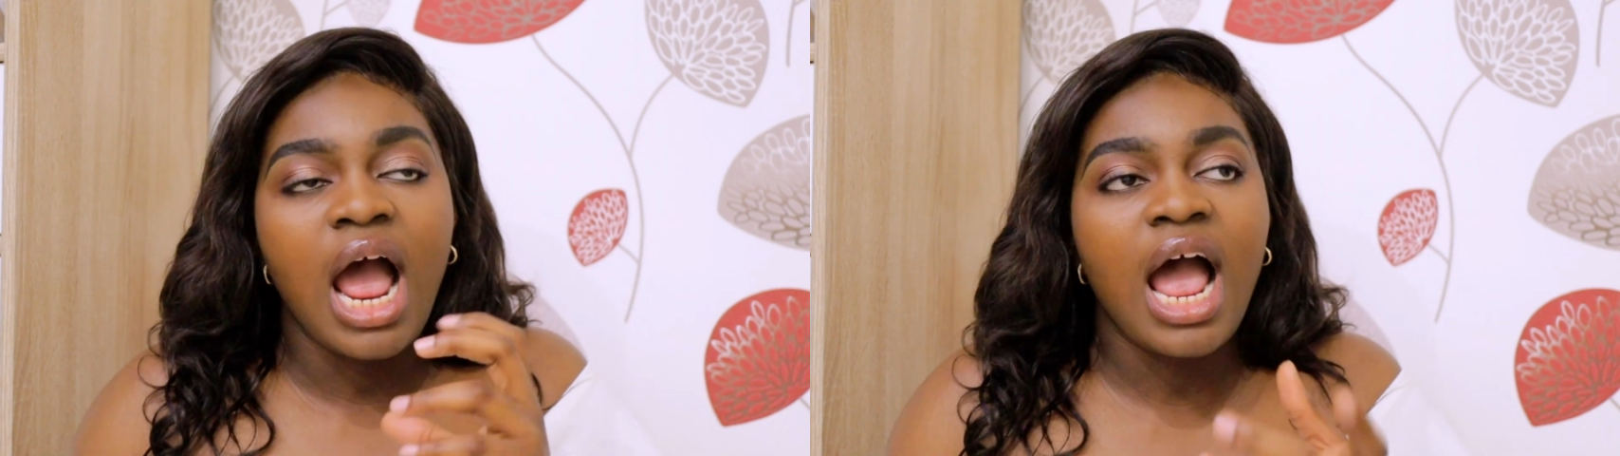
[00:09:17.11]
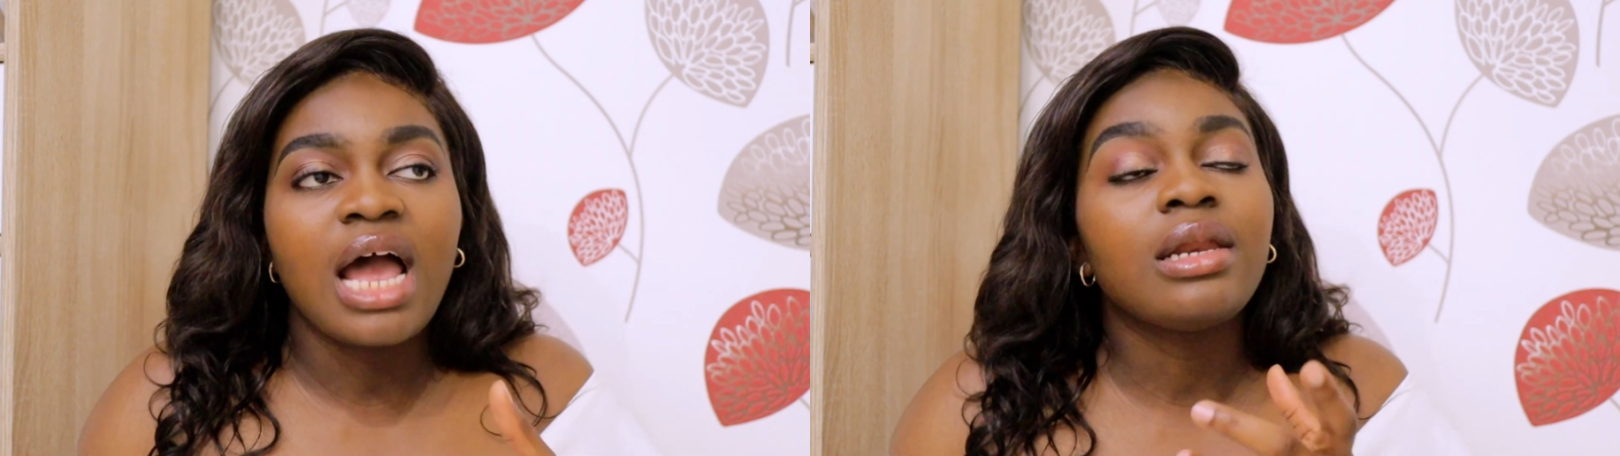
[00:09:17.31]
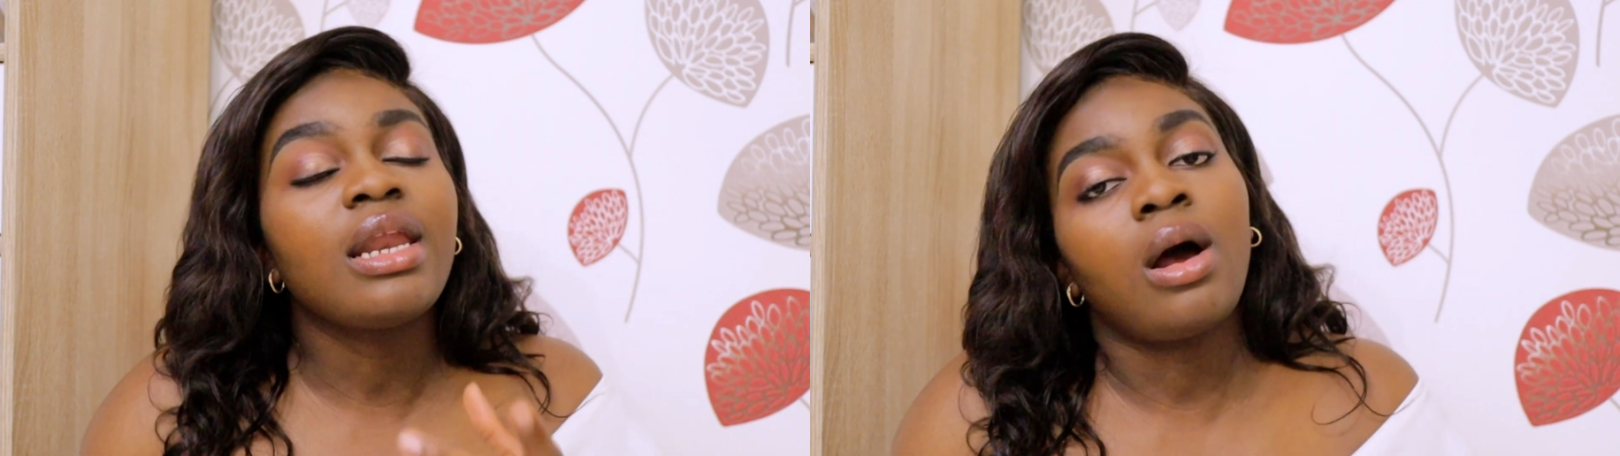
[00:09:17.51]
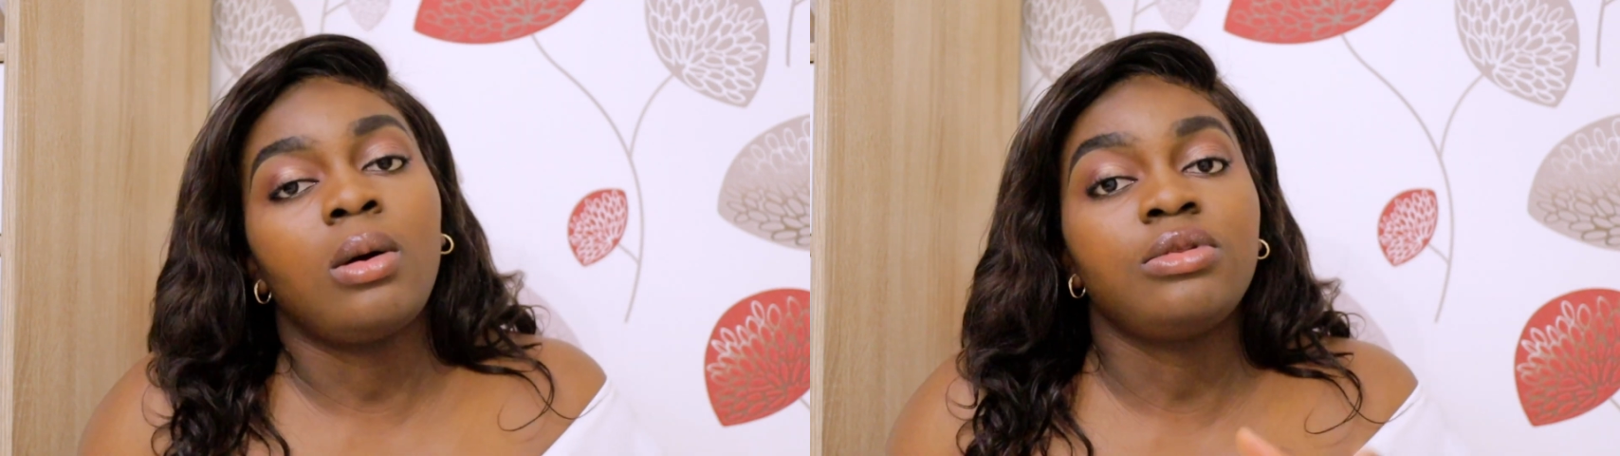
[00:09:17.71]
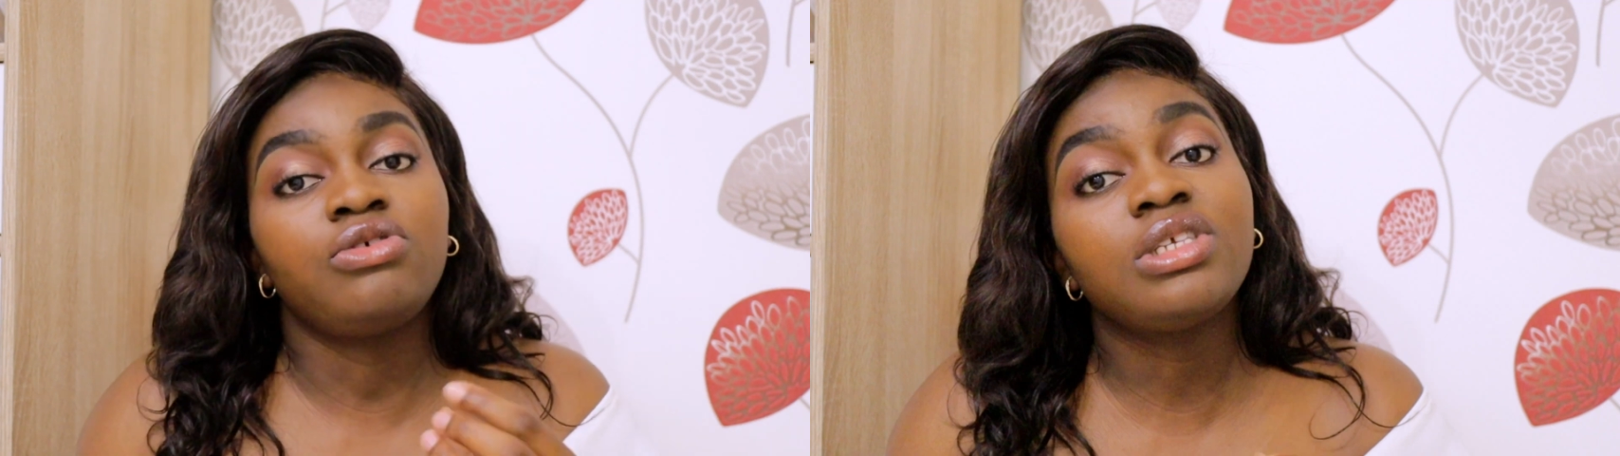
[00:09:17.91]
and
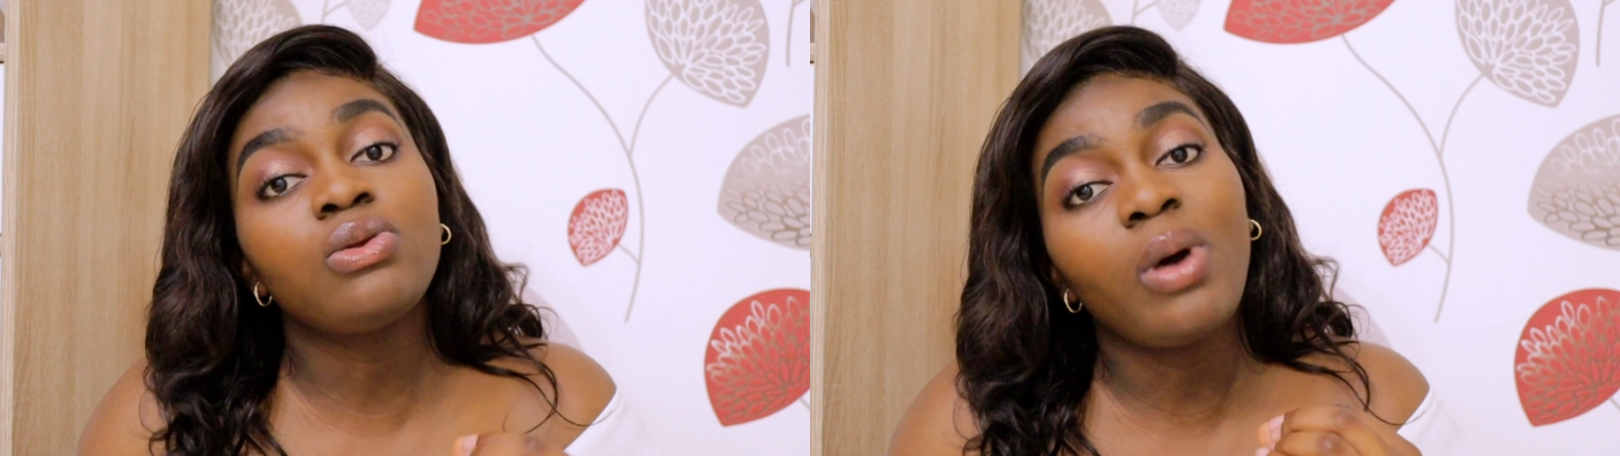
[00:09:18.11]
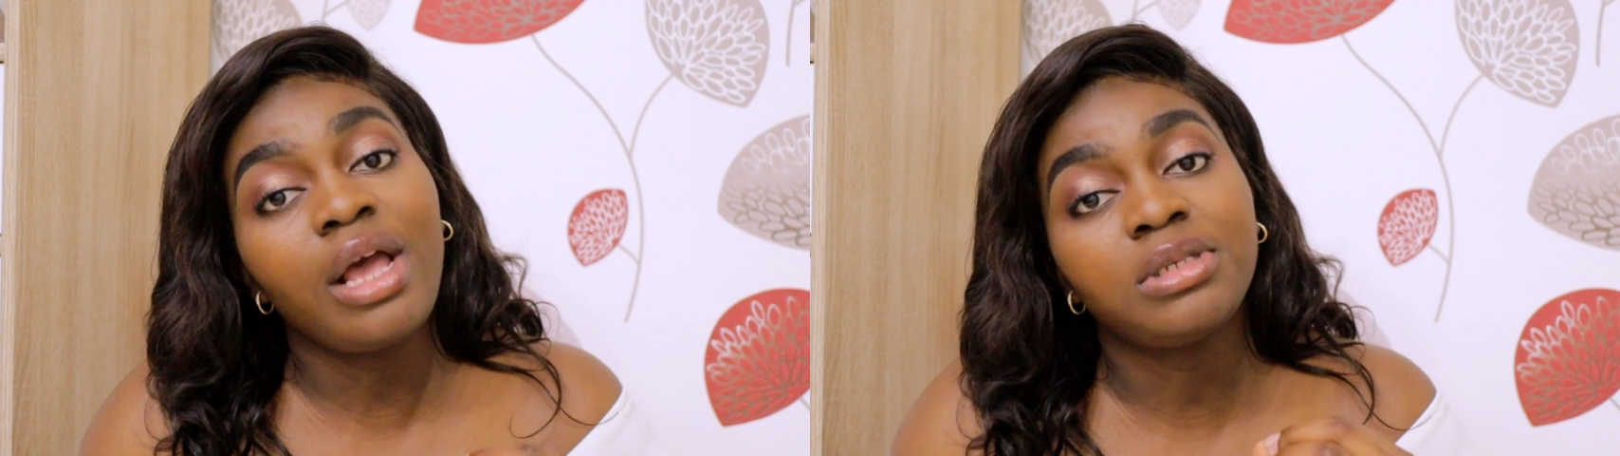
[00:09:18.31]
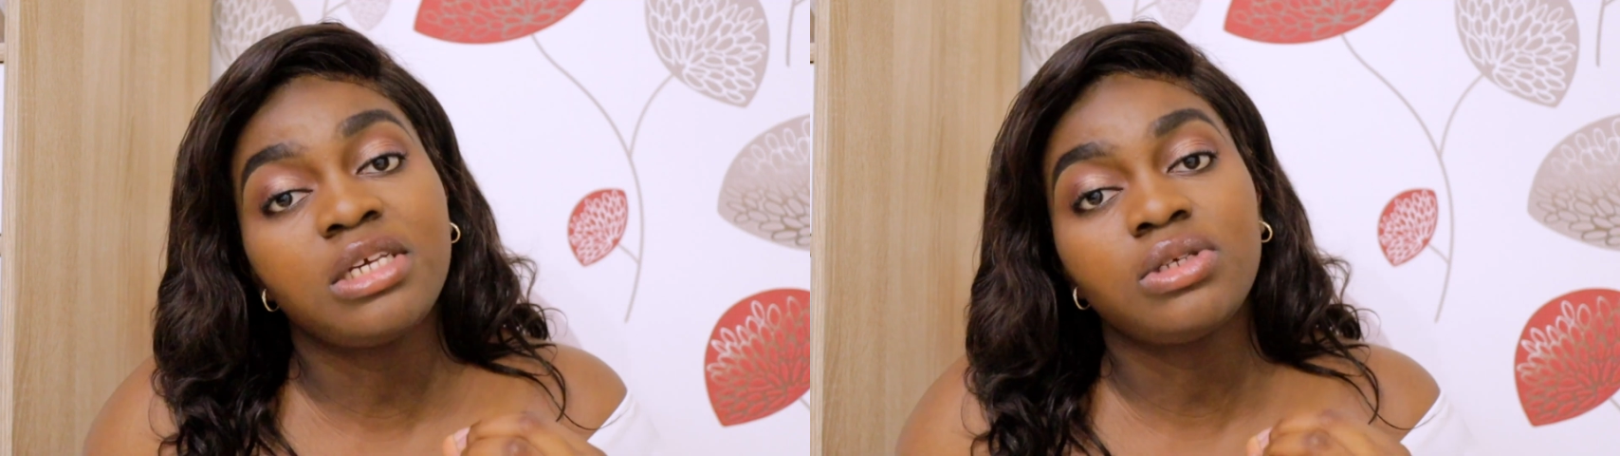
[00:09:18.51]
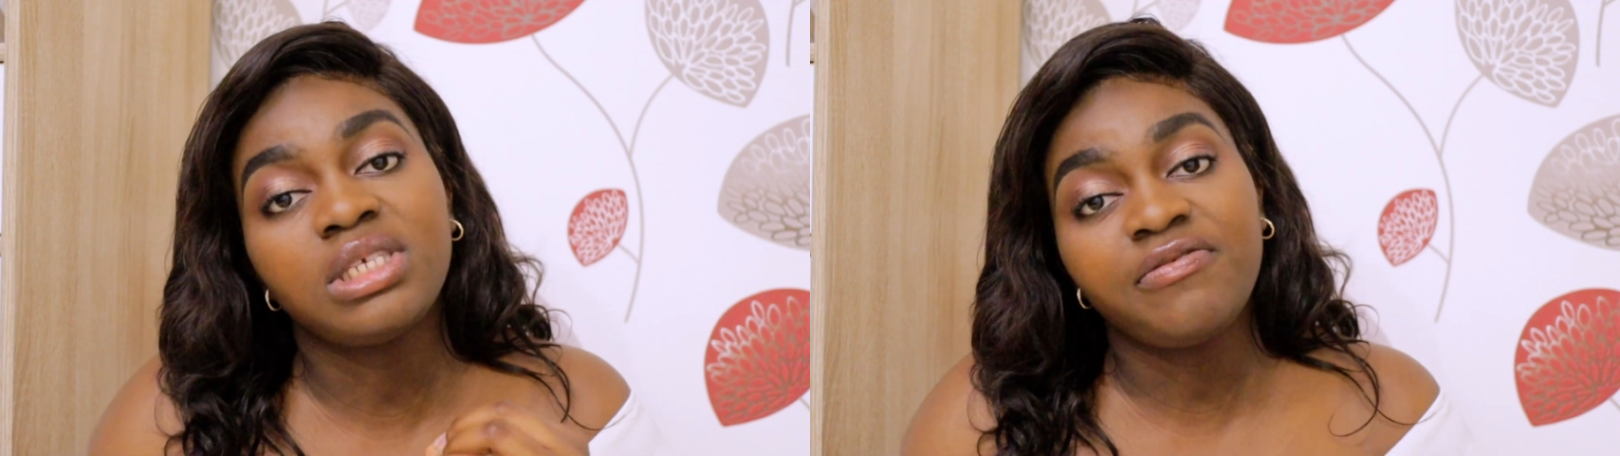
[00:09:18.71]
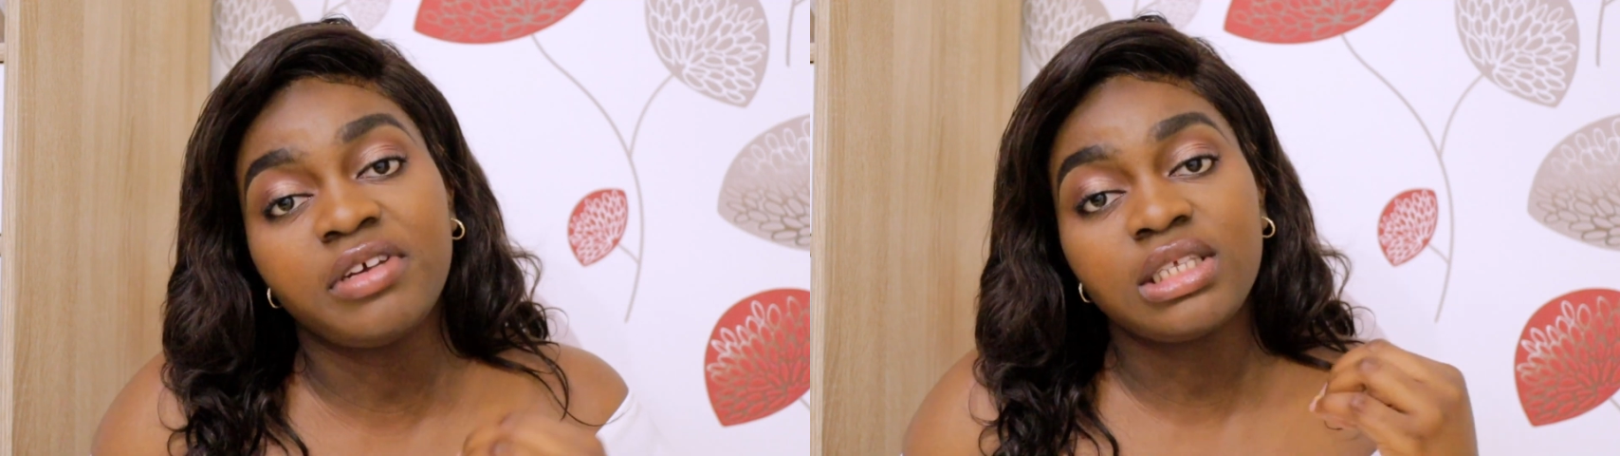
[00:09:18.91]
now the reason why i'm saying to
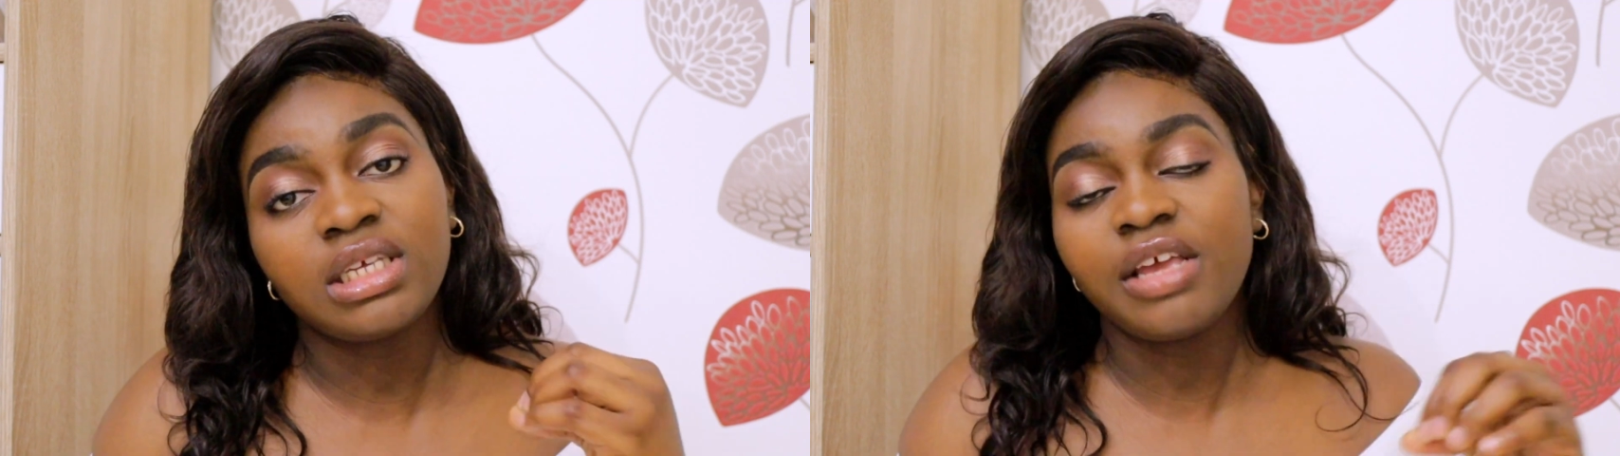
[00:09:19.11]
save it